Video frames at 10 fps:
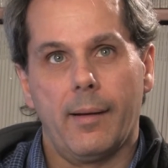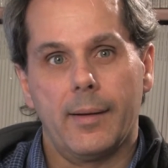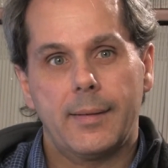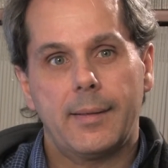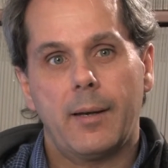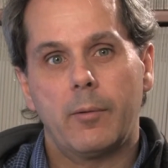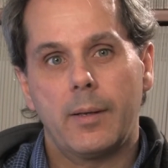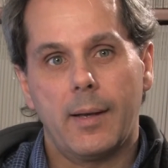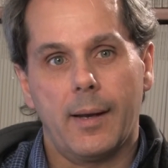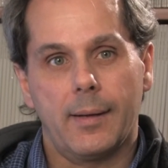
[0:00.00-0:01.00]

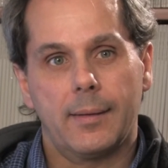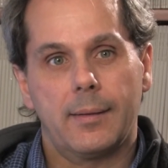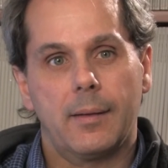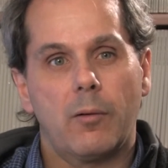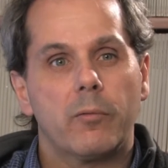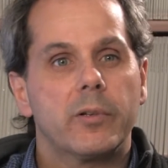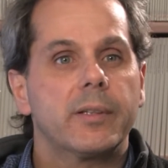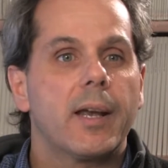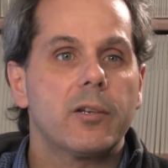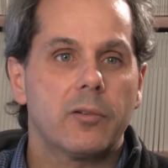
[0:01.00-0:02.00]
segregate the
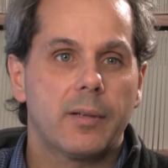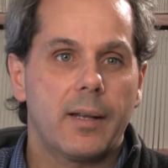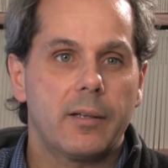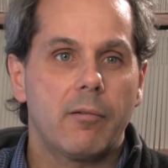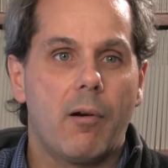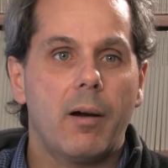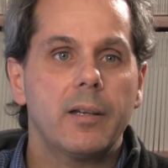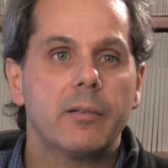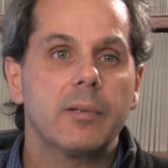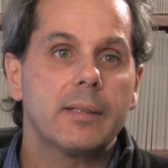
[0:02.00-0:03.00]
conversation that you are
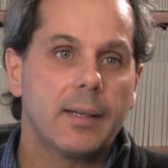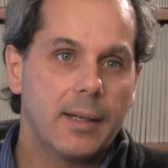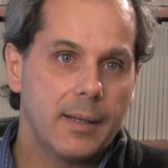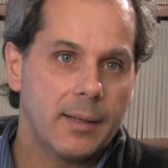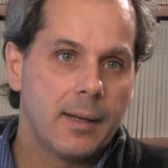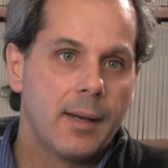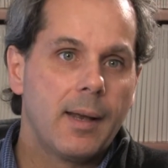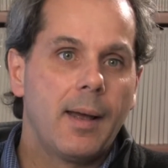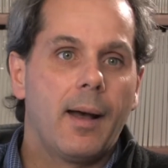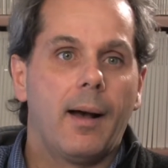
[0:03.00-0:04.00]
interested in?
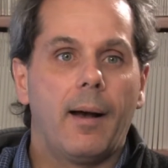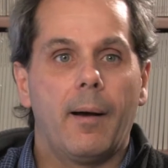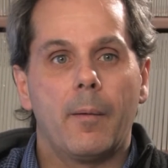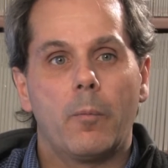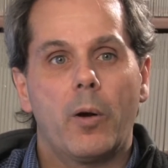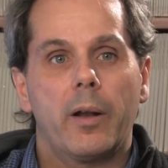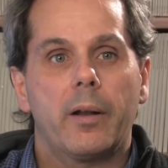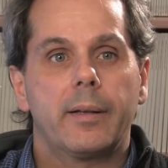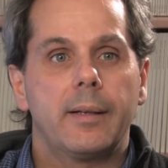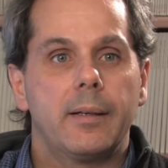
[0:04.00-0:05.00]
What
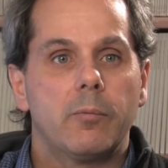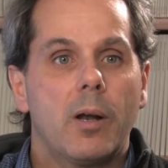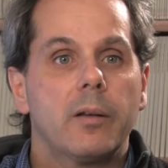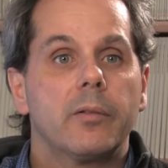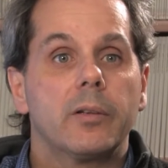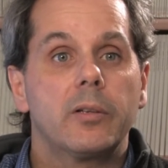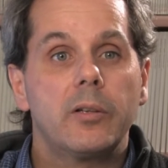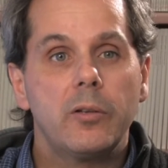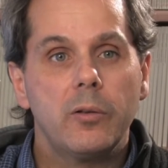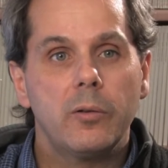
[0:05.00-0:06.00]
are the relevant
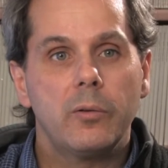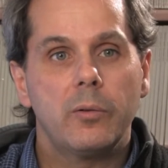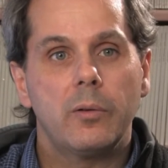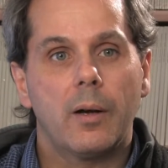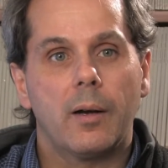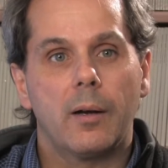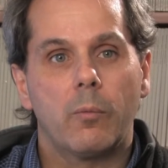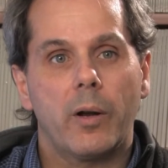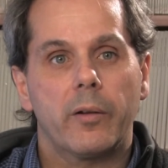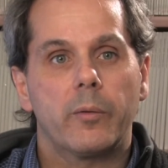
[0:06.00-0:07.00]
cues?
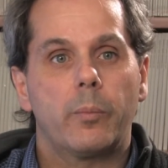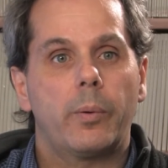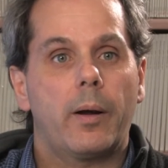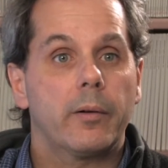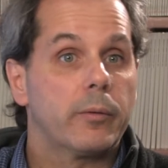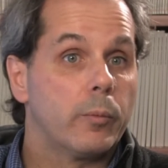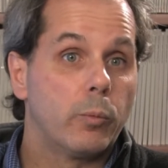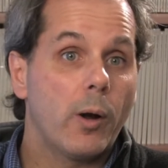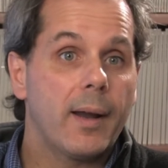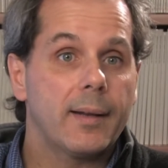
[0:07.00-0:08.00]
What are the part of the
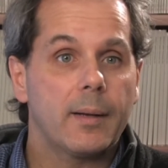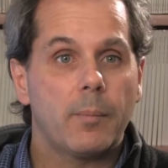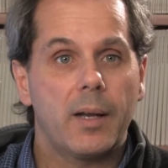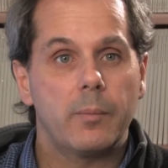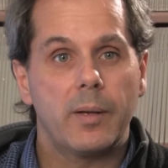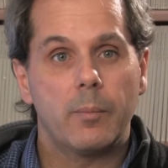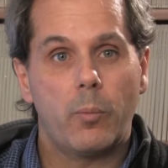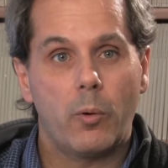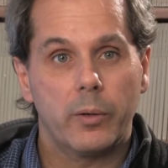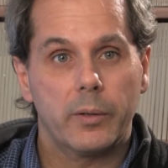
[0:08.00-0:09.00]
brain that might be
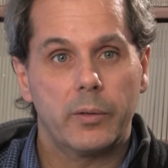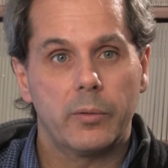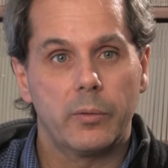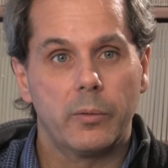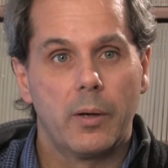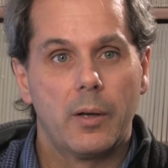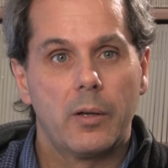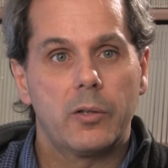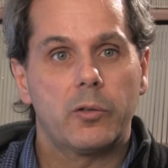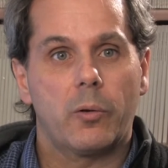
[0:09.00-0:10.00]
important to
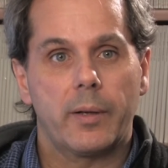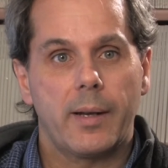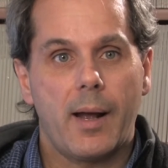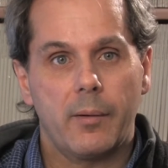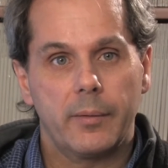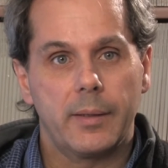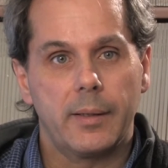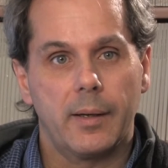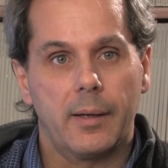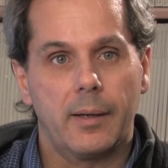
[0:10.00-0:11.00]
sort it out
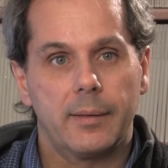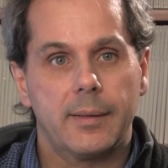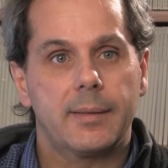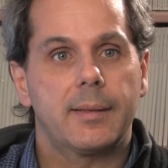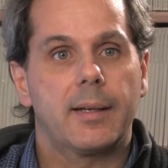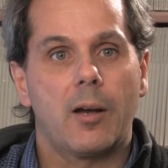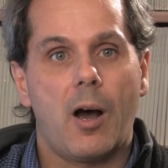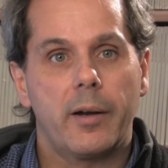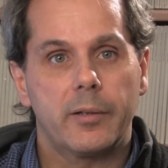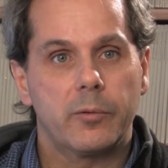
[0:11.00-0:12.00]
this kind of
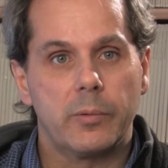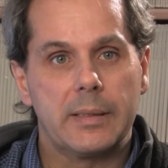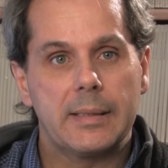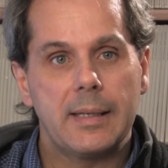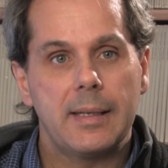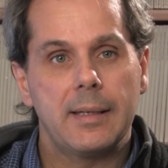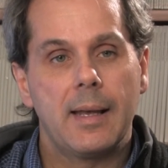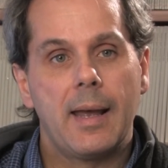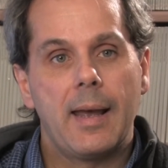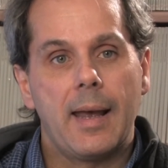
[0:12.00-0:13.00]
auditory scene?
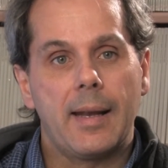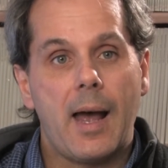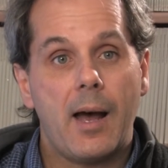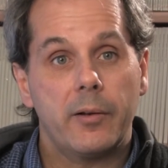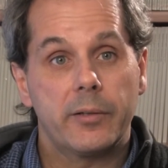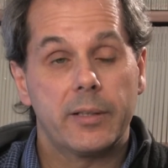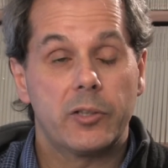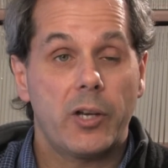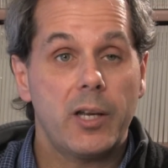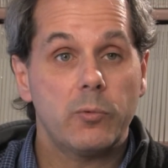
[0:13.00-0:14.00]
And how does it
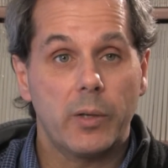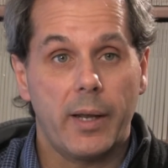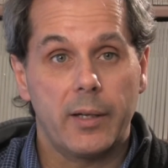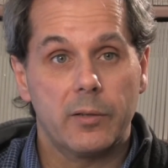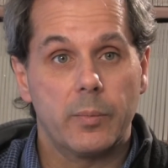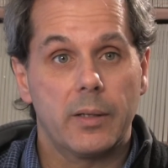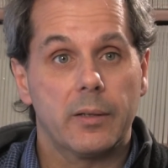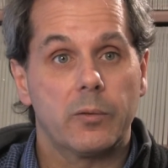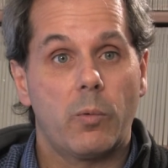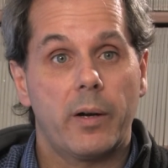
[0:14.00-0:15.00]
change with age?
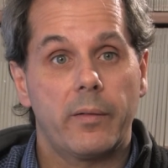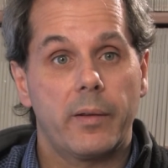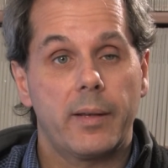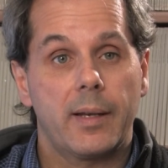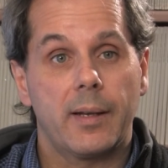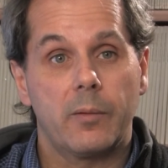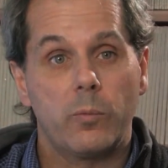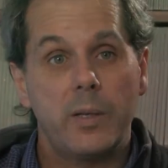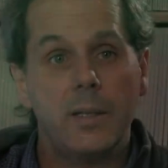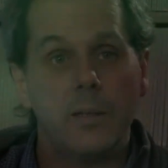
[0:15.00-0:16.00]
Because one of the things that we